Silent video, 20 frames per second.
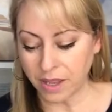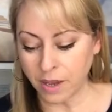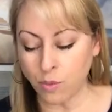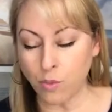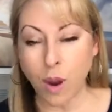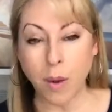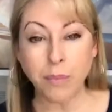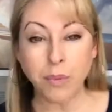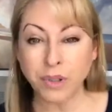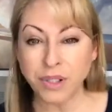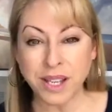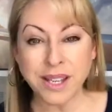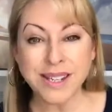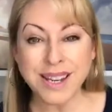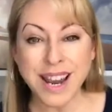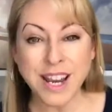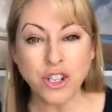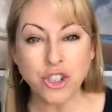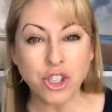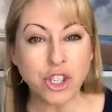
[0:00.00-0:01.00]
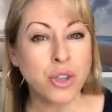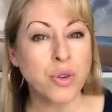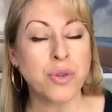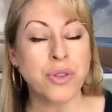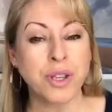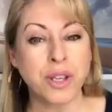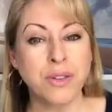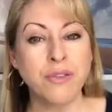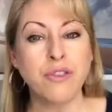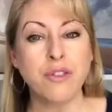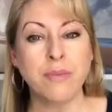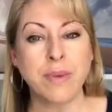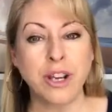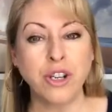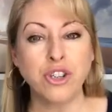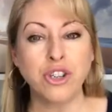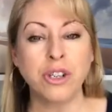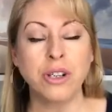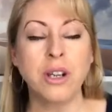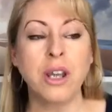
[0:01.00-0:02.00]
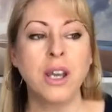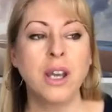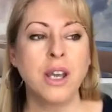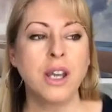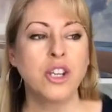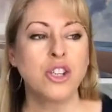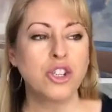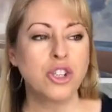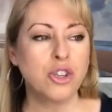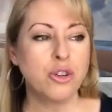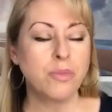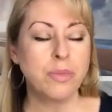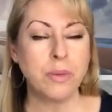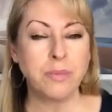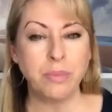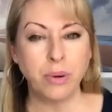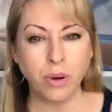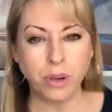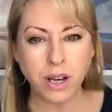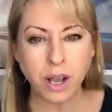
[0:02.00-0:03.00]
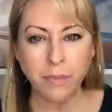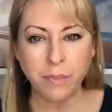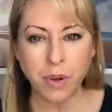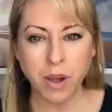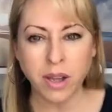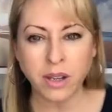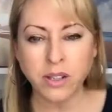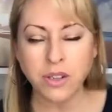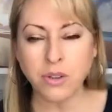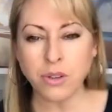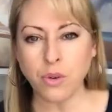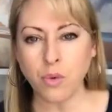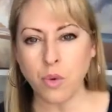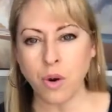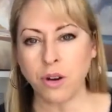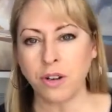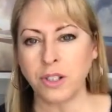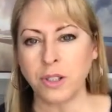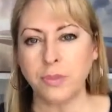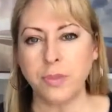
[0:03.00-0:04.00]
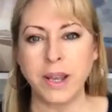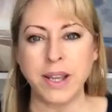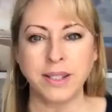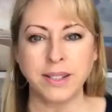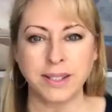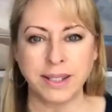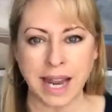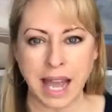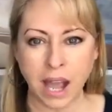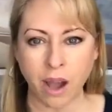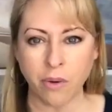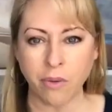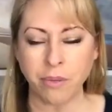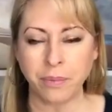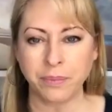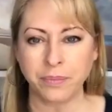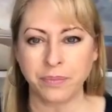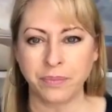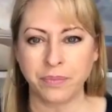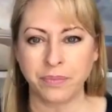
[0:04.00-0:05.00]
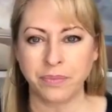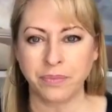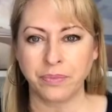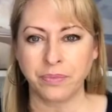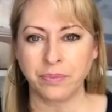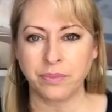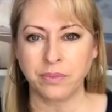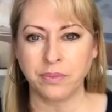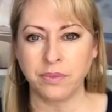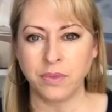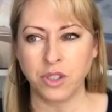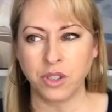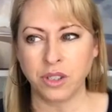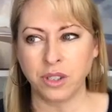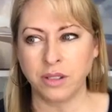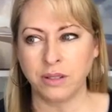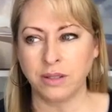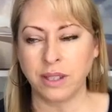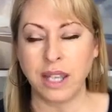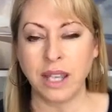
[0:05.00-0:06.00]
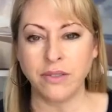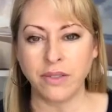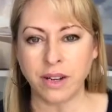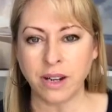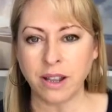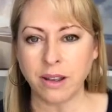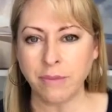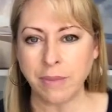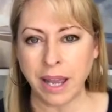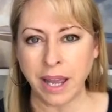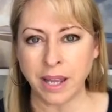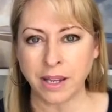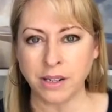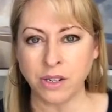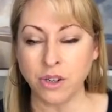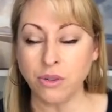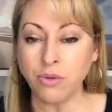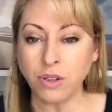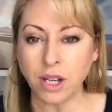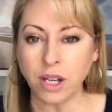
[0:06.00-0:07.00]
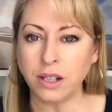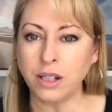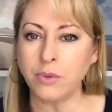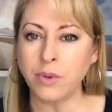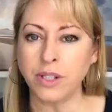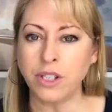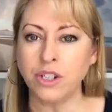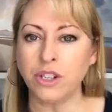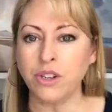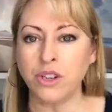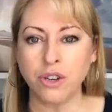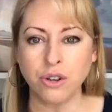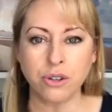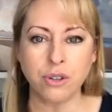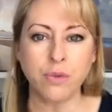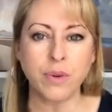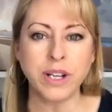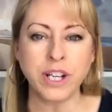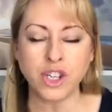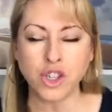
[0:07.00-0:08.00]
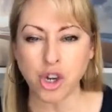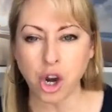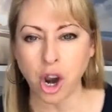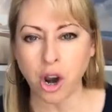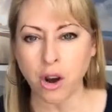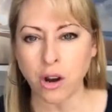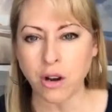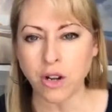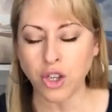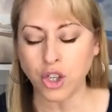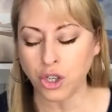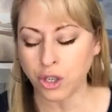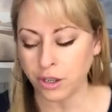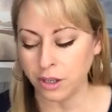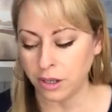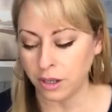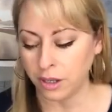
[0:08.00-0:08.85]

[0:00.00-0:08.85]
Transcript: representation or the information to be put up onto the workspace now. Just give it a command. You tell it what to do. You're the one in charge.